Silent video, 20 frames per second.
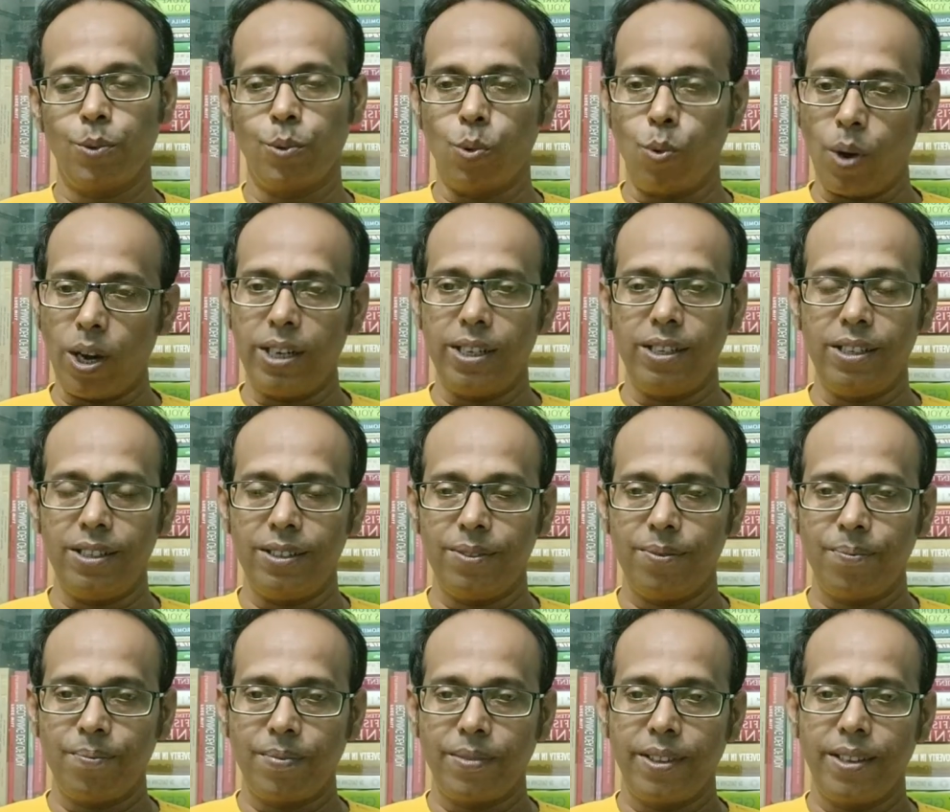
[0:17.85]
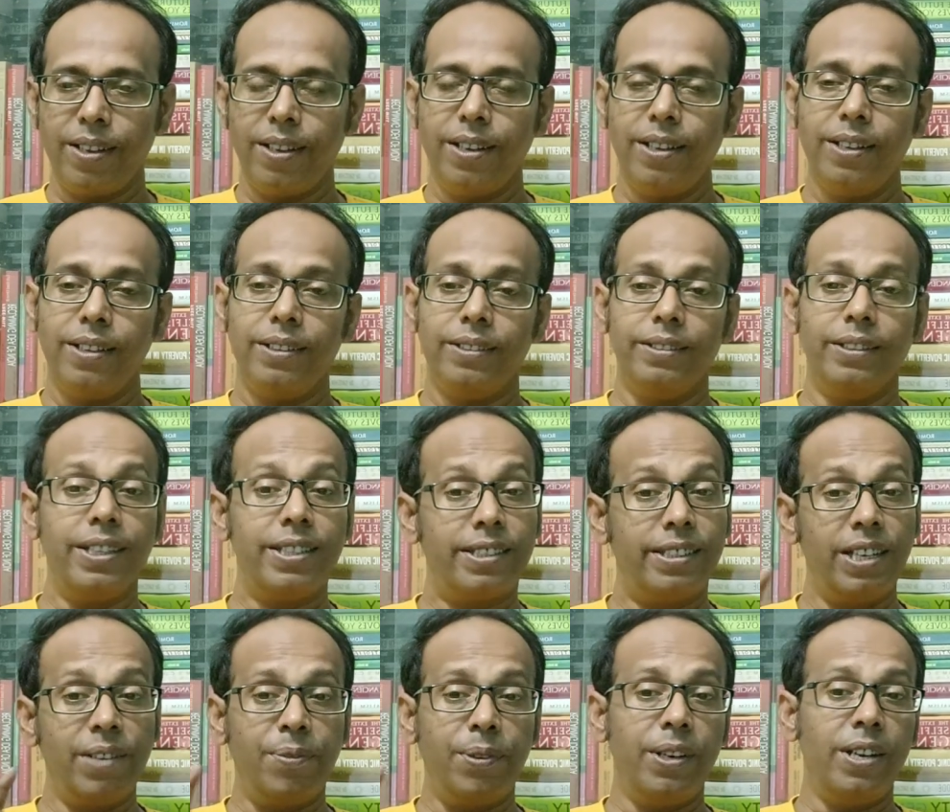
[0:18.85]
While this
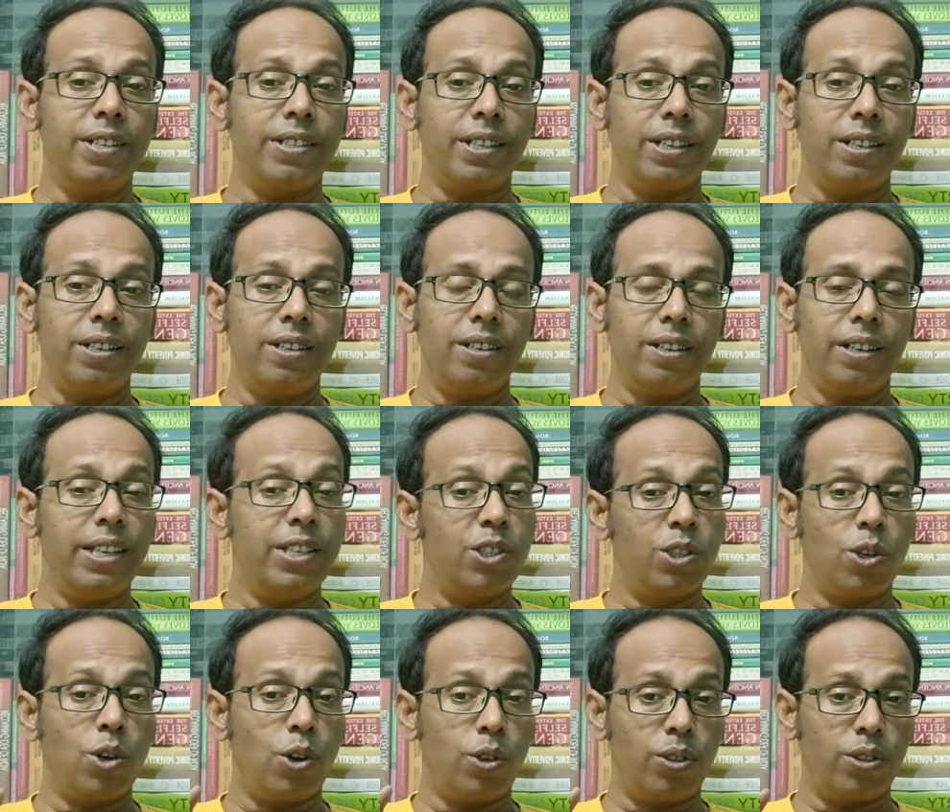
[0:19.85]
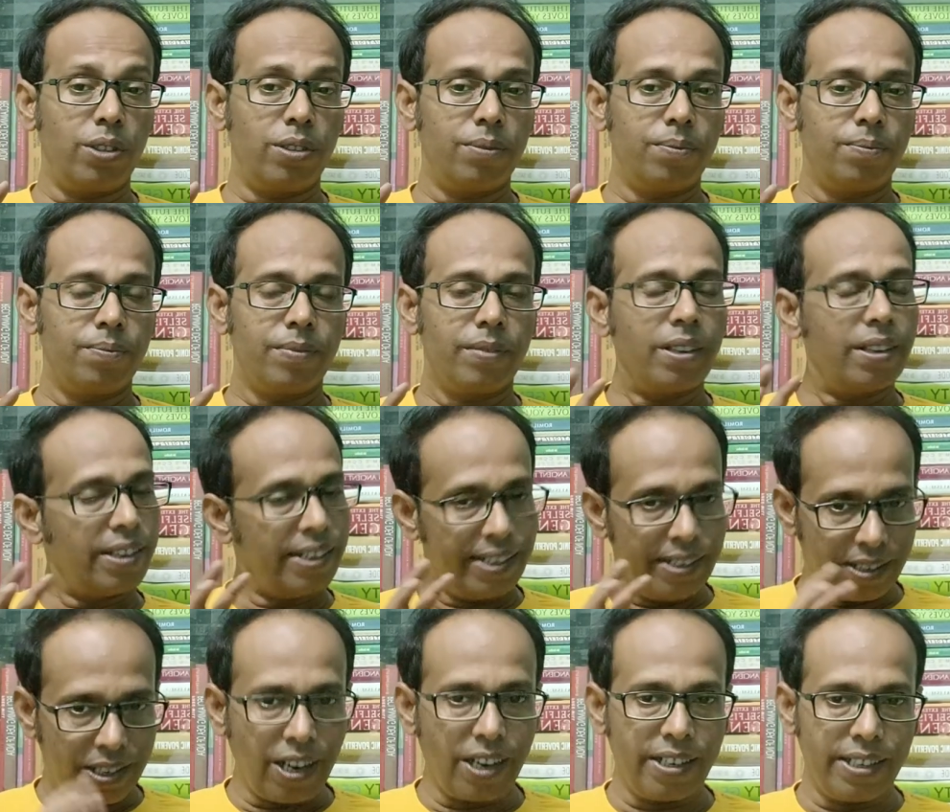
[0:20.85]
definition is not
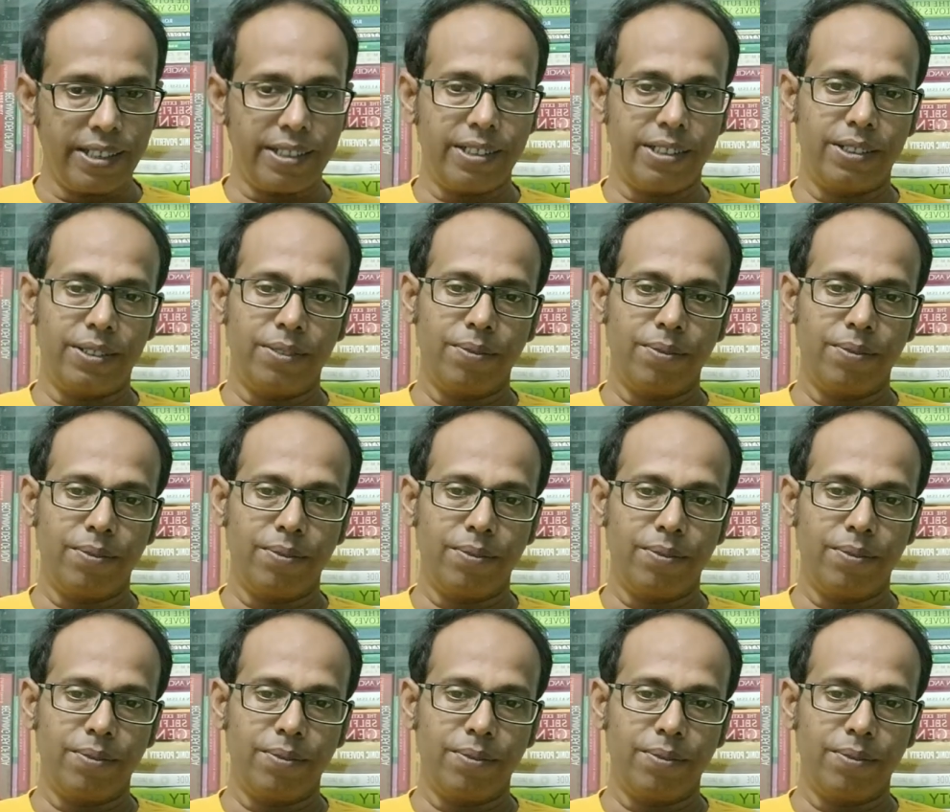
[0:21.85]
incorrect,